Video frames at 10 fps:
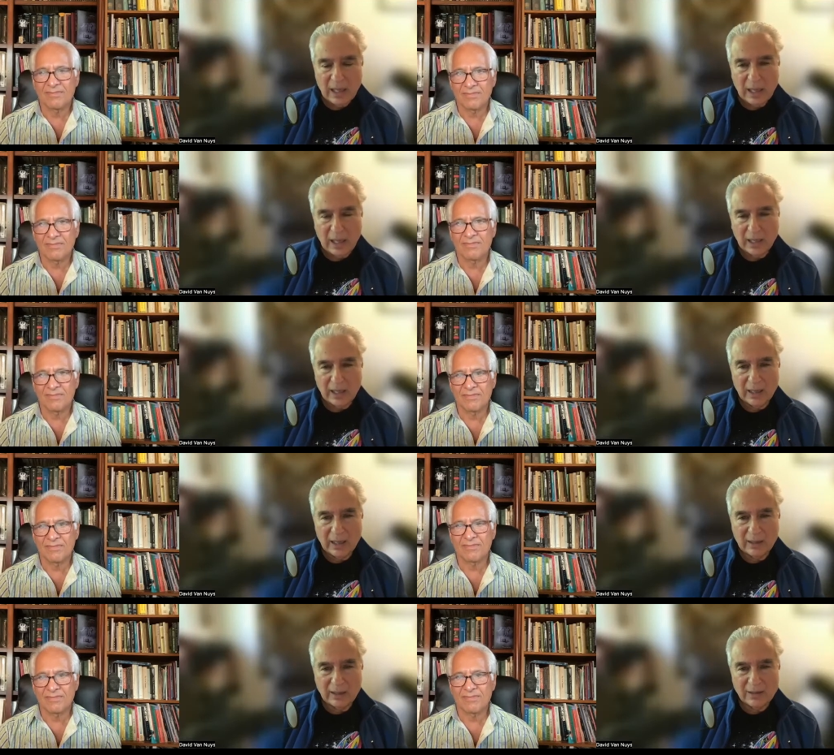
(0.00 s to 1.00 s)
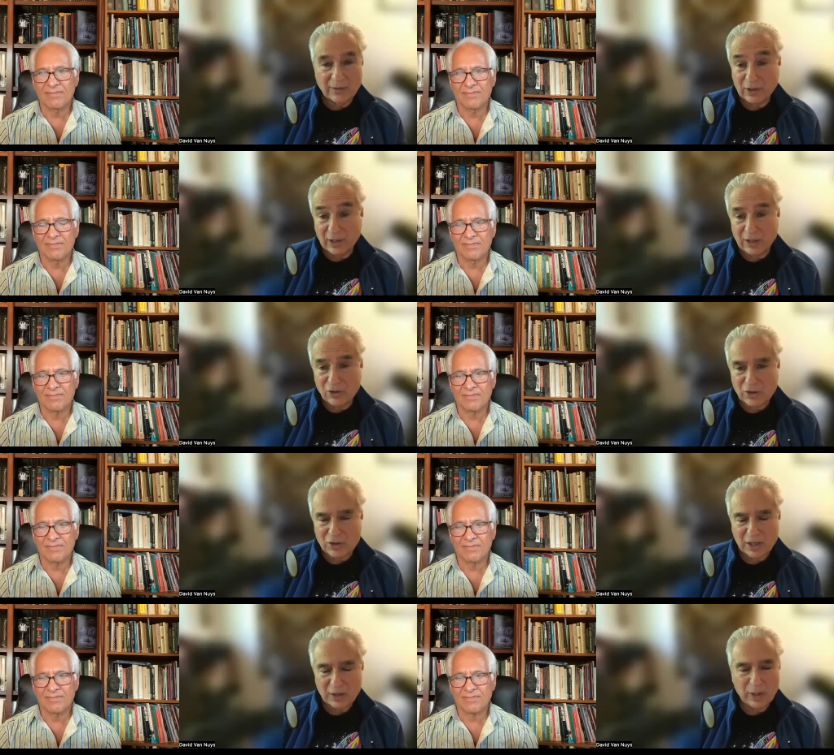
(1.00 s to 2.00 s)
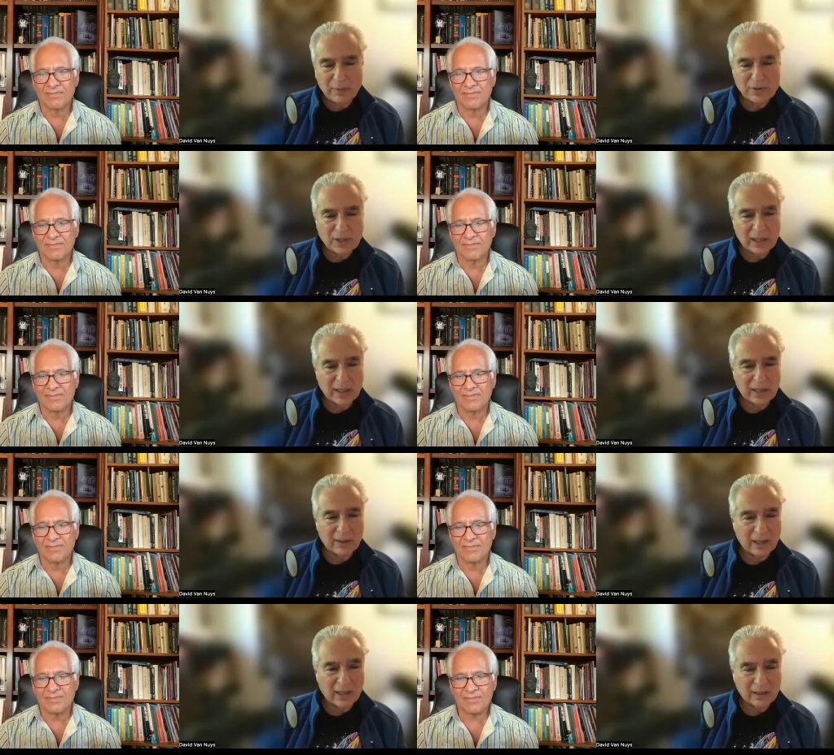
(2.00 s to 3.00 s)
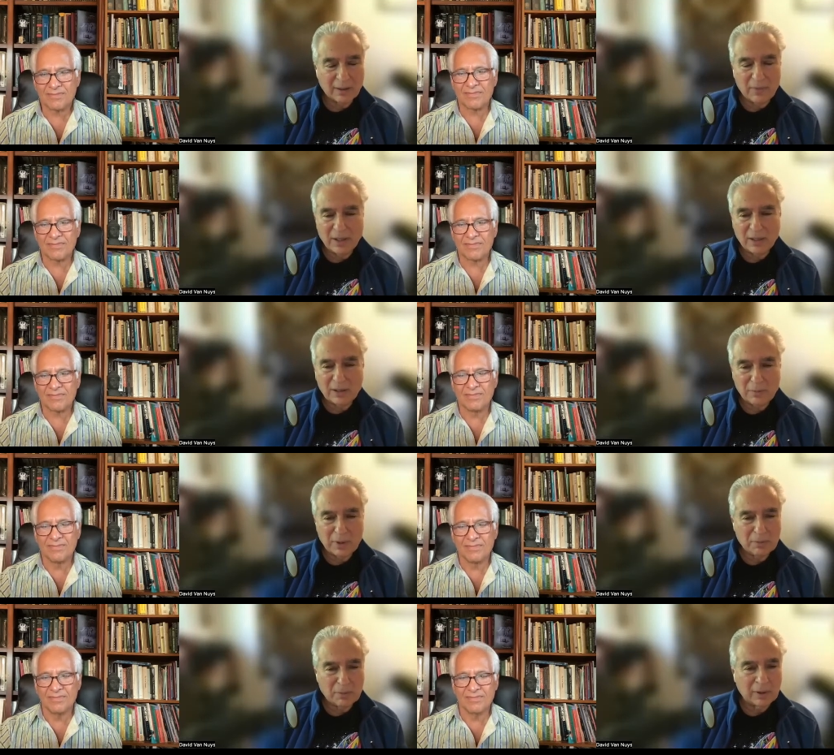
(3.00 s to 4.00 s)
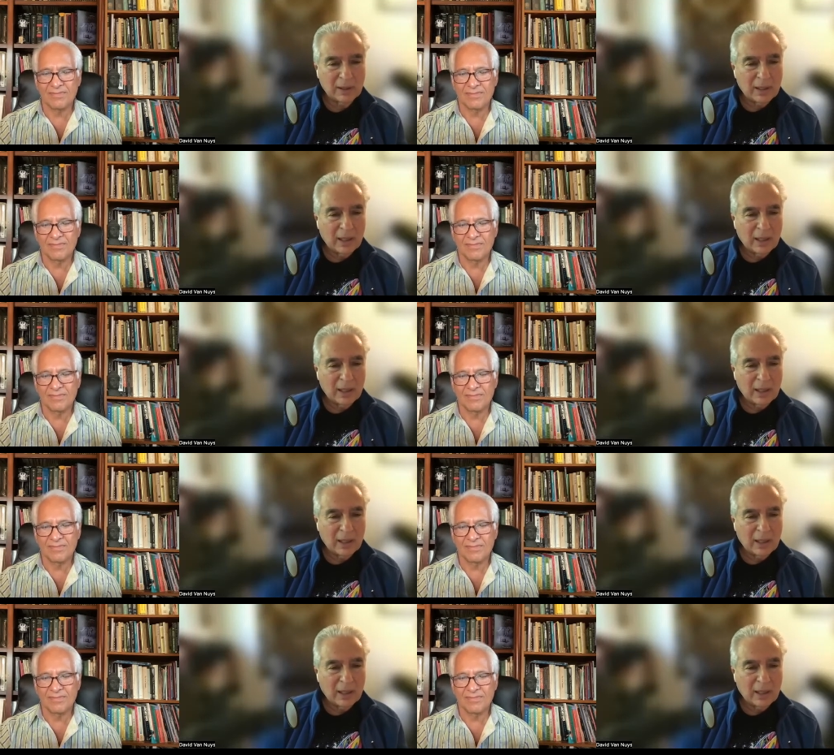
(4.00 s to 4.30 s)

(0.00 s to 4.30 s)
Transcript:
Speaker 1: And it's a very interesting website. I commend it to people.